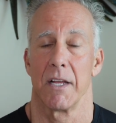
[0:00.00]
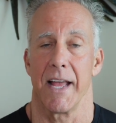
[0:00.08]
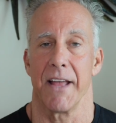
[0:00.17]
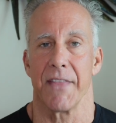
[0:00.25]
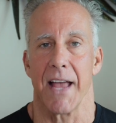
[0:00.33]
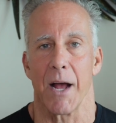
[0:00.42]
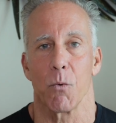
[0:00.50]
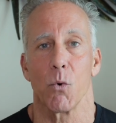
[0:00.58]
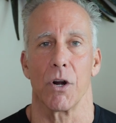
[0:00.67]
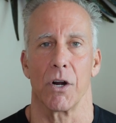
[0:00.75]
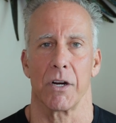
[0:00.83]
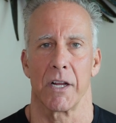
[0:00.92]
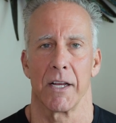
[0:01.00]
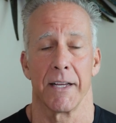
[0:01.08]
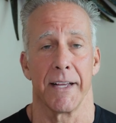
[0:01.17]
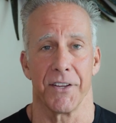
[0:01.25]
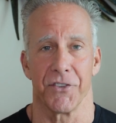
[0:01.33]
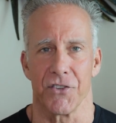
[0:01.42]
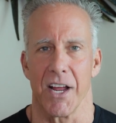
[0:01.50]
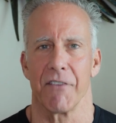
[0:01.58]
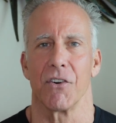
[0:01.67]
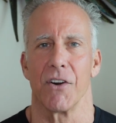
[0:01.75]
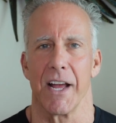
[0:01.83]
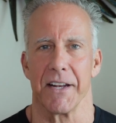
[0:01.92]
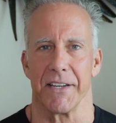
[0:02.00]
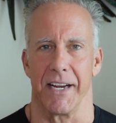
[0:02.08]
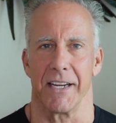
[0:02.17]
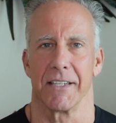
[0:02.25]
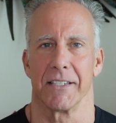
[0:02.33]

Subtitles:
and that work is never ending.